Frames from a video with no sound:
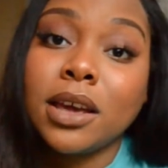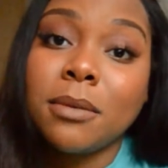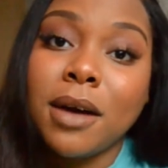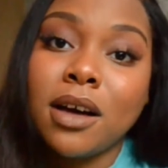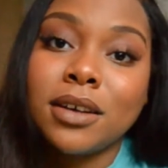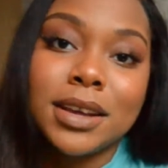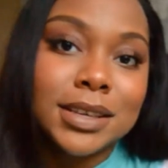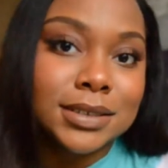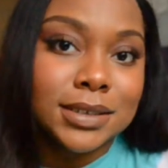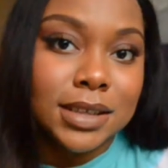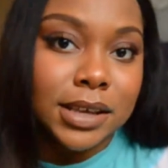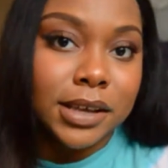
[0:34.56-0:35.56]
about is
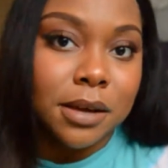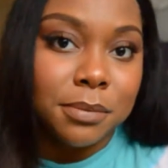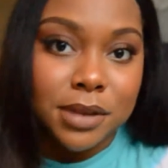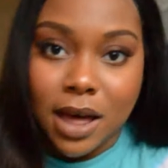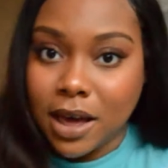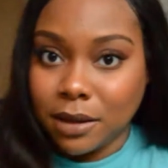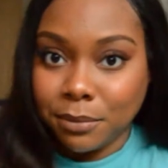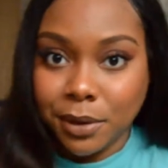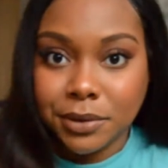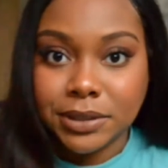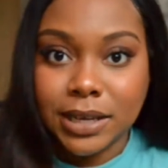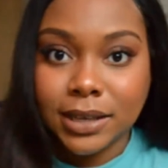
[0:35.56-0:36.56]
the applying
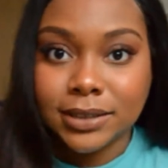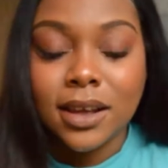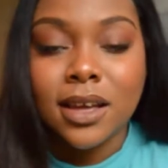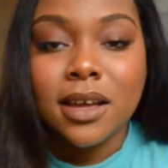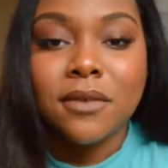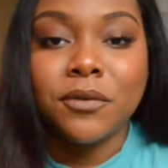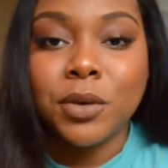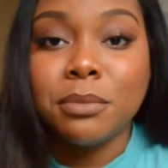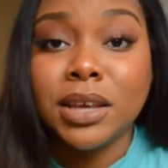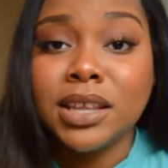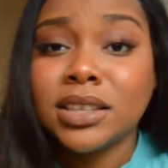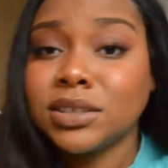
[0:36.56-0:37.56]
process. For
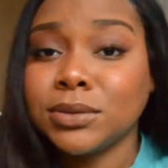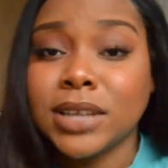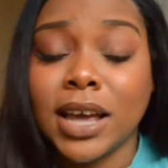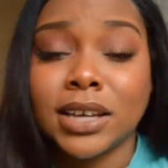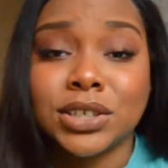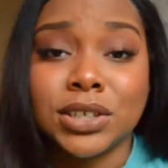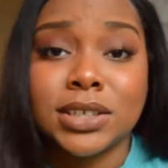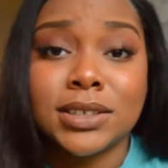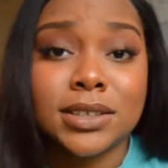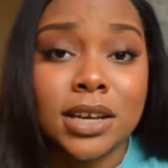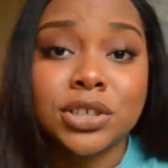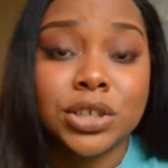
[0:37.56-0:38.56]
me, this was actually
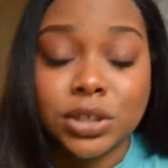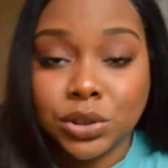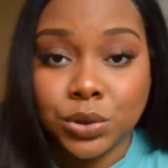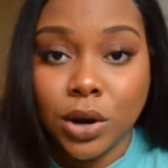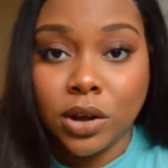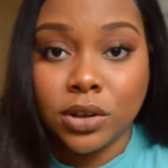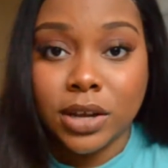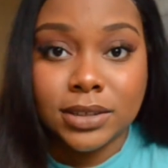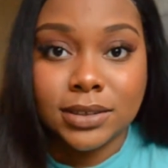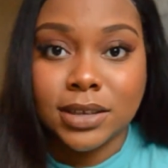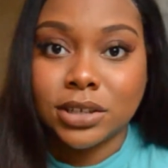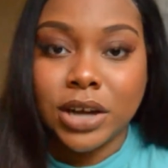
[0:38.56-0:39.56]
such a struggle
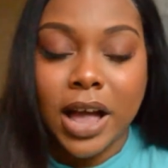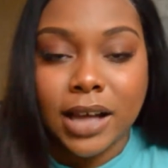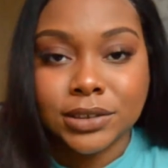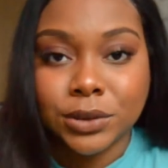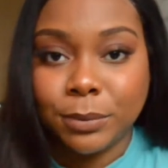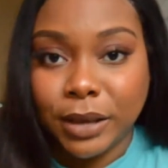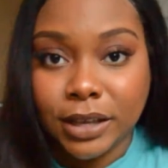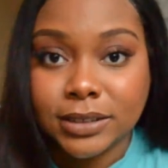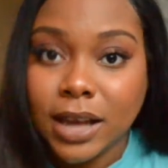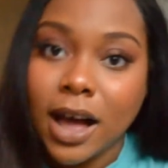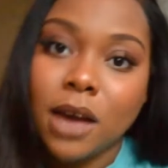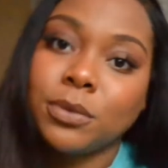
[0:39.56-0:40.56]
and such a hassle
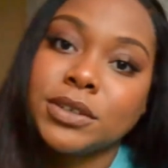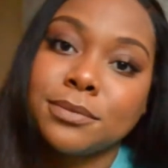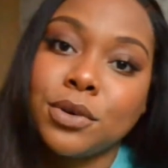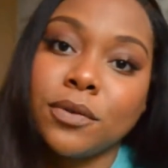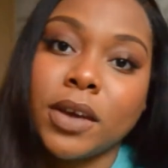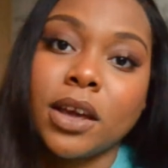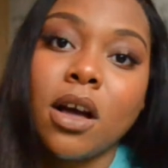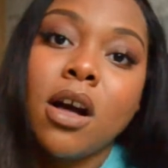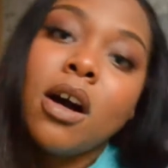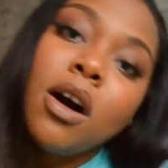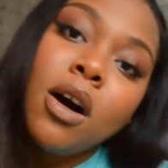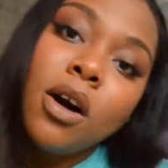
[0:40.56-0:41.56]
because I was moving
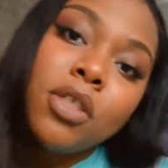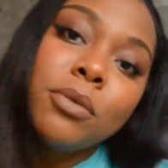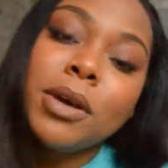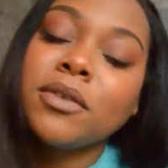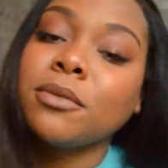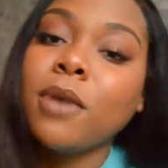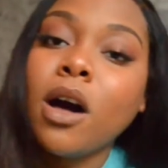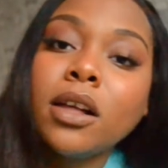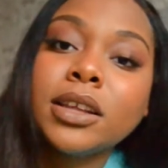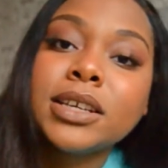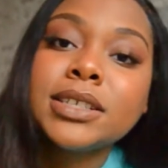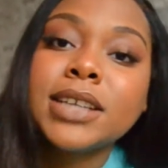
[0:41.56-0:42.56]
all the way from
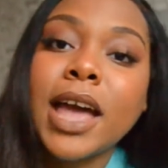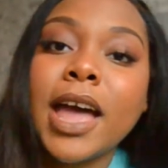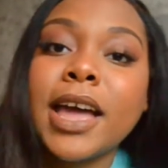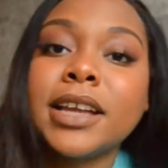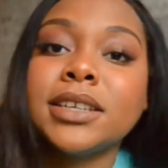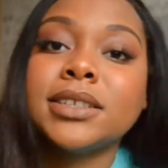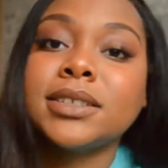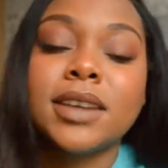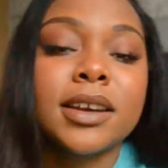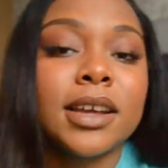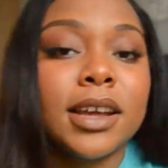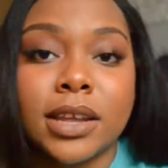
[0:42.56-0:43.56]
Holland and
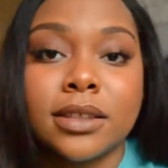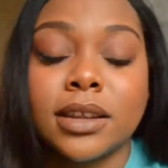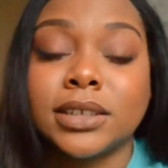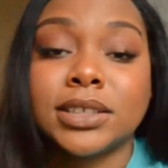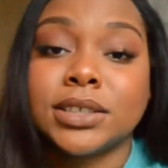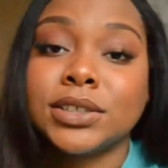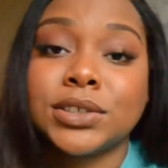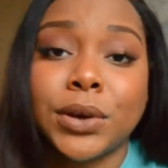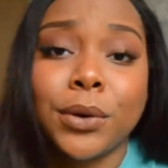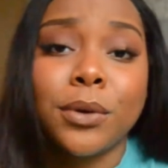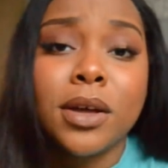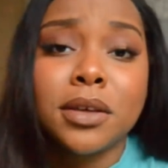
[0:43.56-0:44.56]
studying in London.
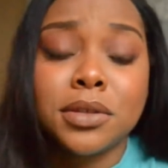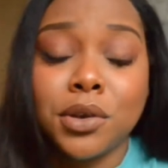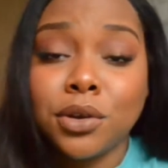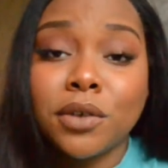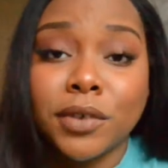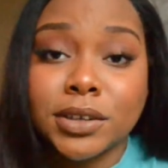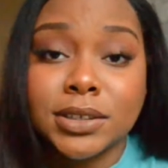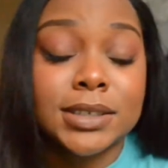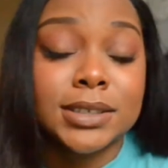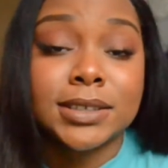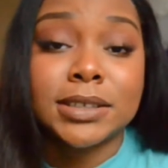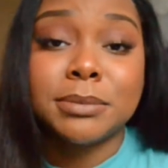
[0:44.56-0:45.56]
So the university
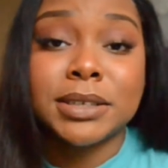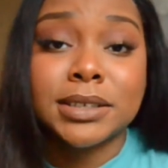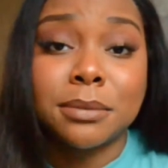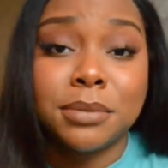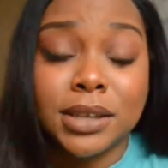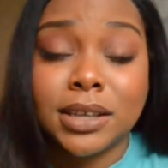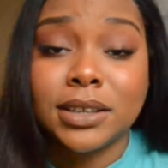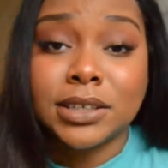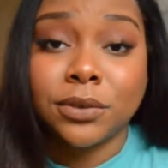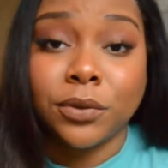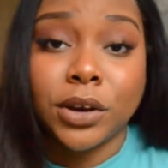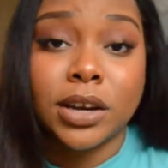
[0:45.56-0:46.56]
system is completely
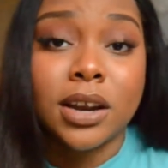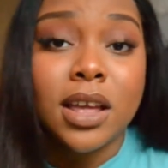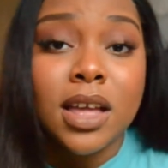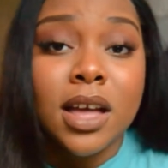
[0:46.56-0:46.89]
different.